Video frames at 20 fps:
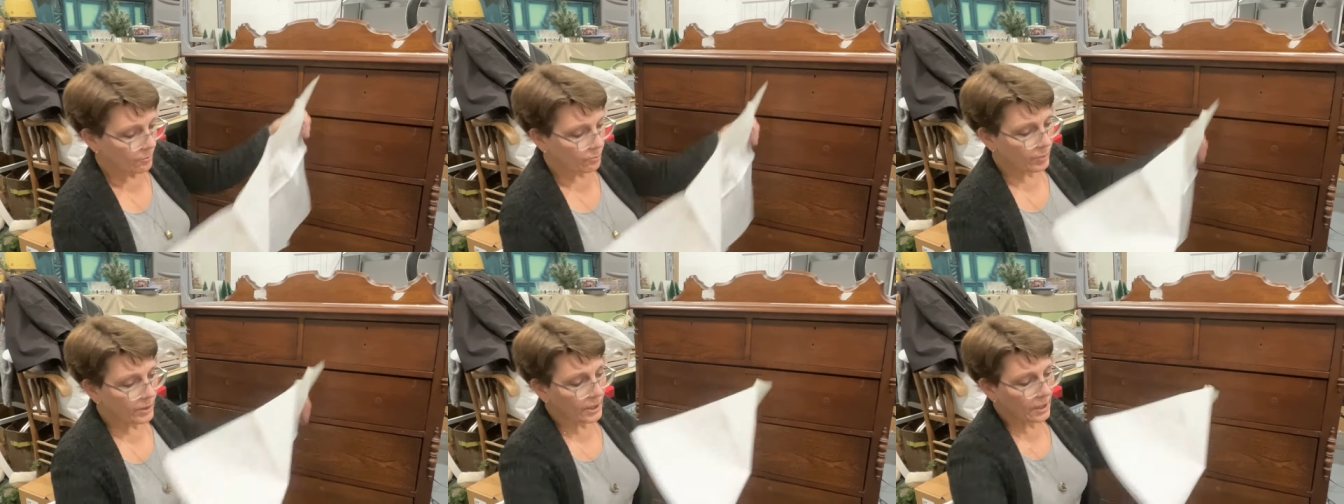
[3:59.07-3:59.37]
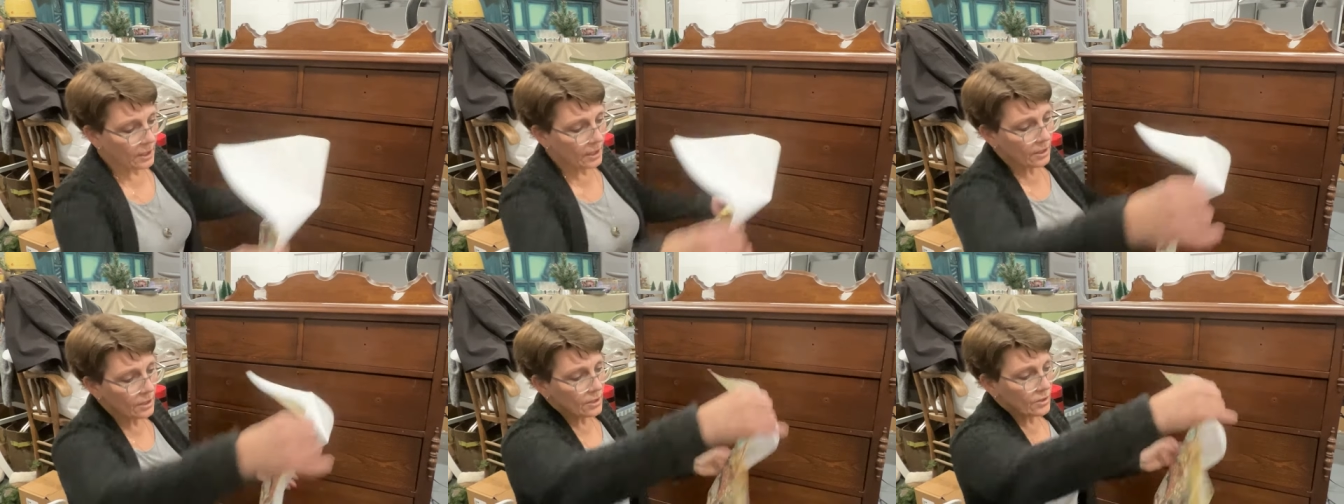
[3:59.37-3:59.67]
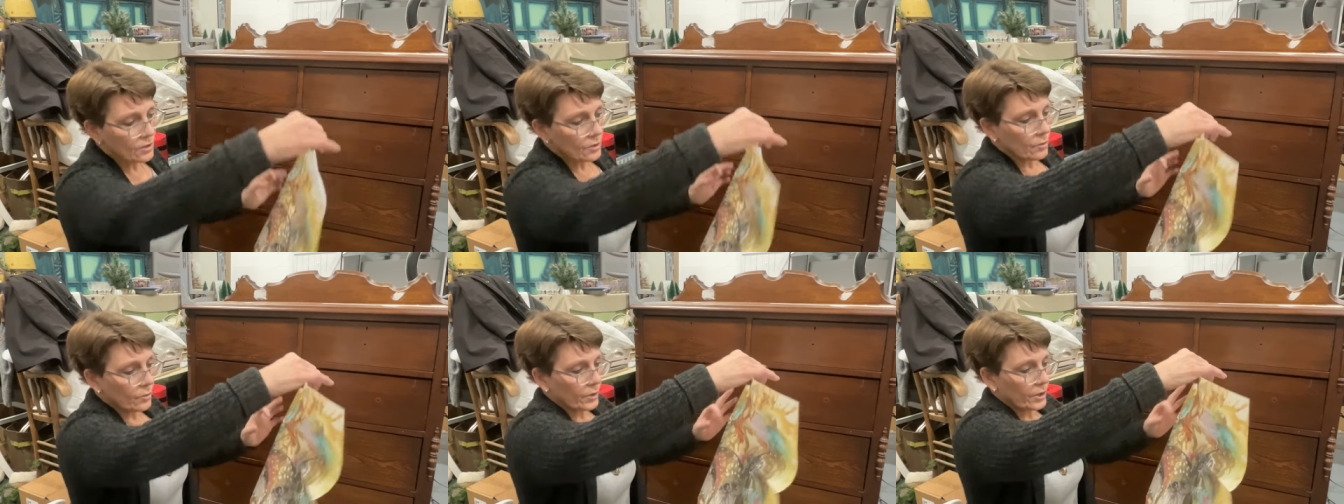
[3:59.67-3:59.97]
but it
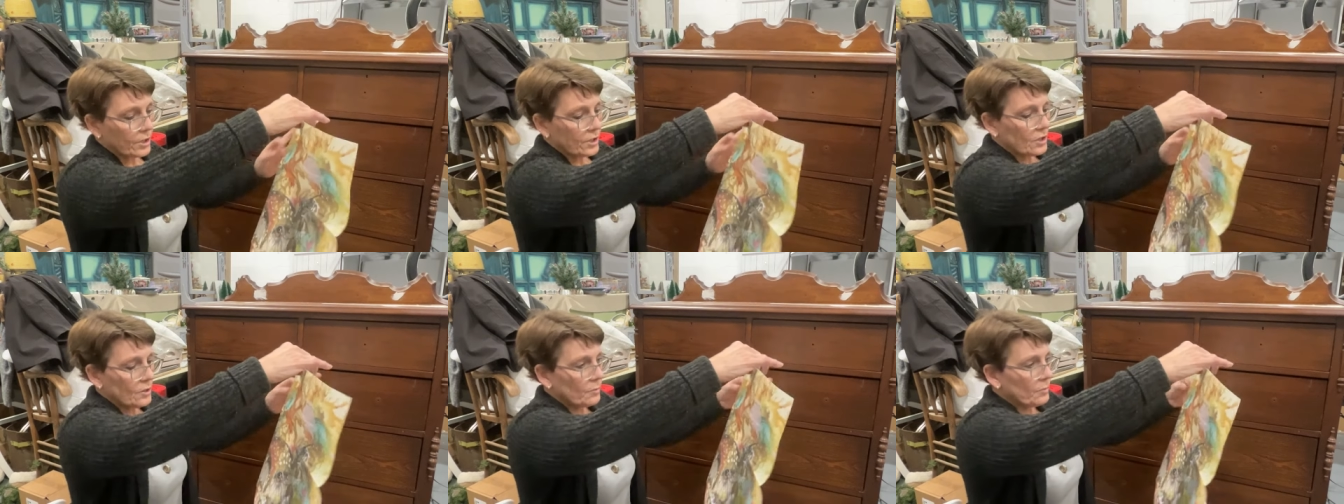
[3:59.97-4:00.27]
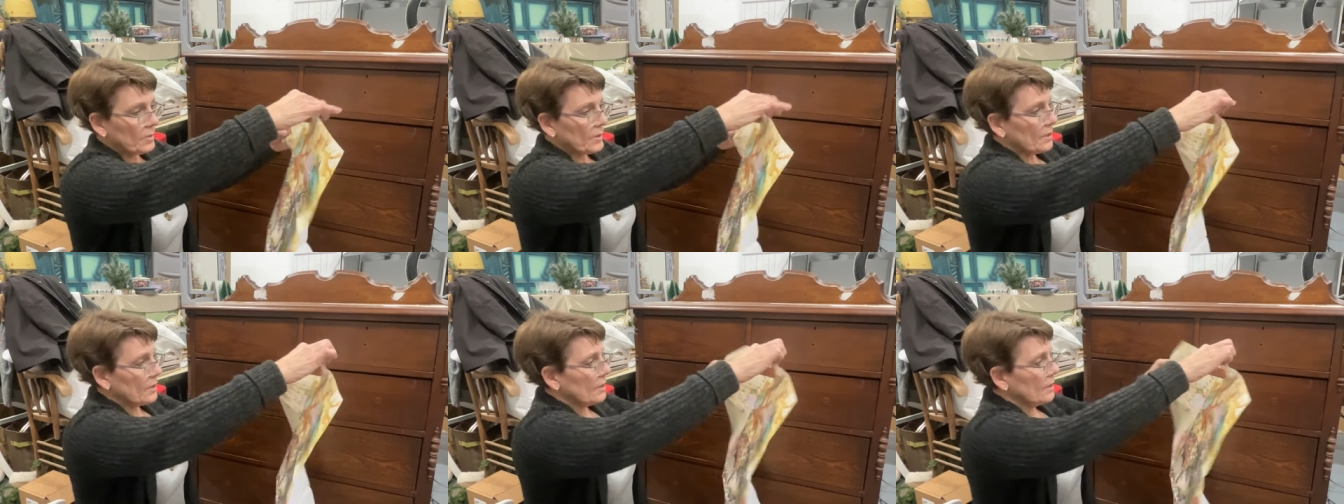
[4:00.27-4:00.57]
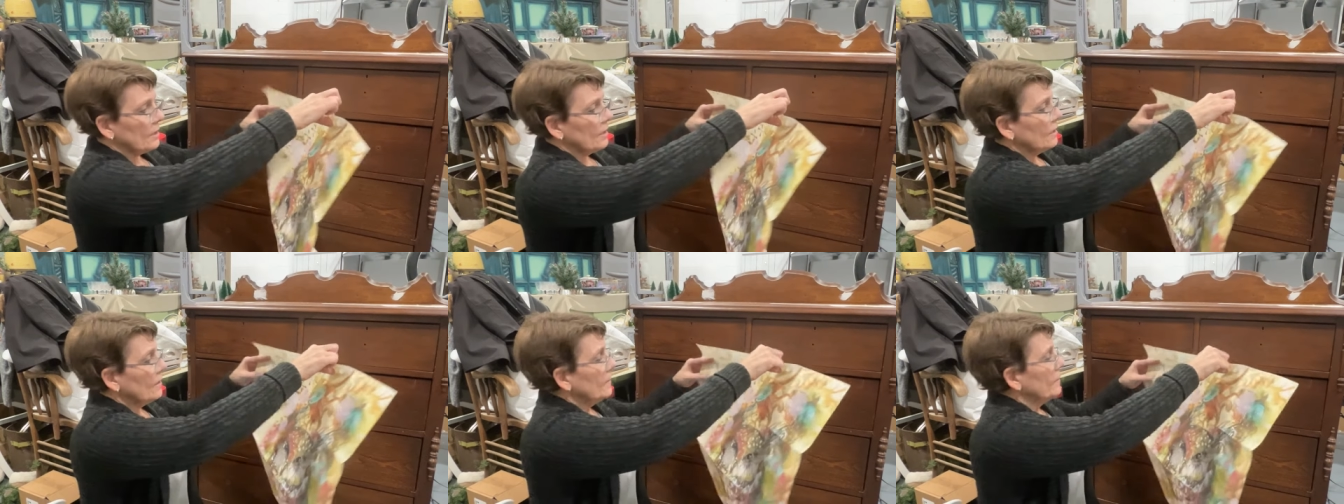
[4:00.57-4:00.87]
is going to
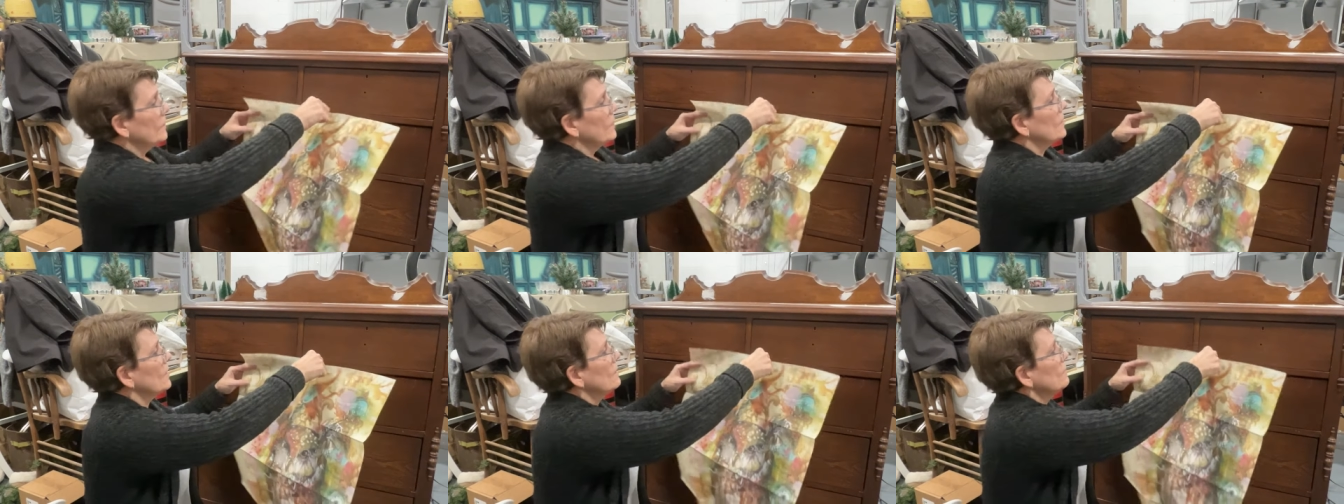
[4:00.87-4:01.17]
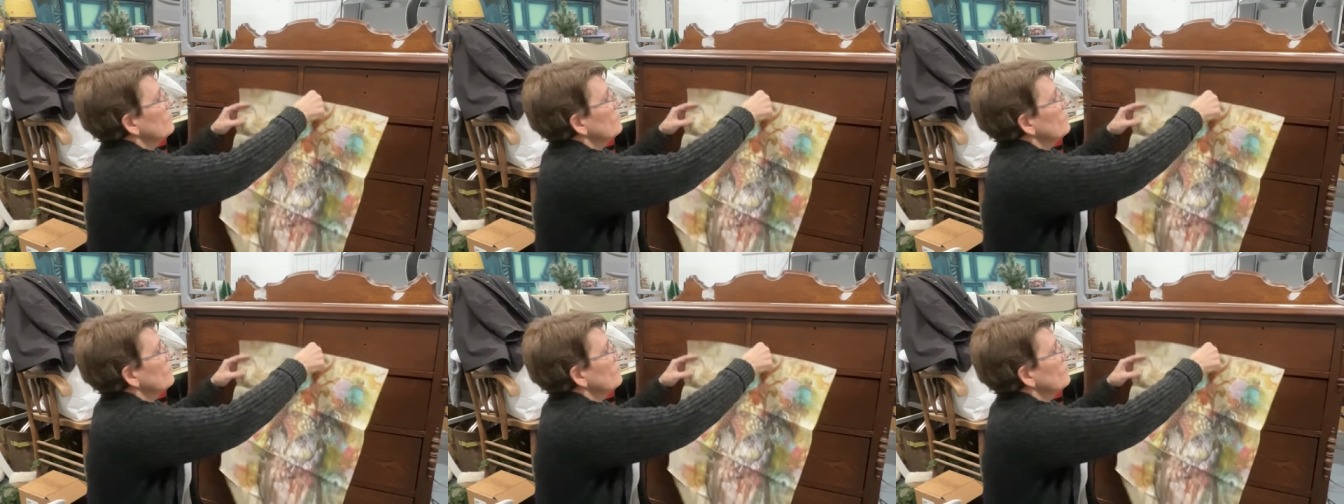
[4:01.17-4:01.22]
be the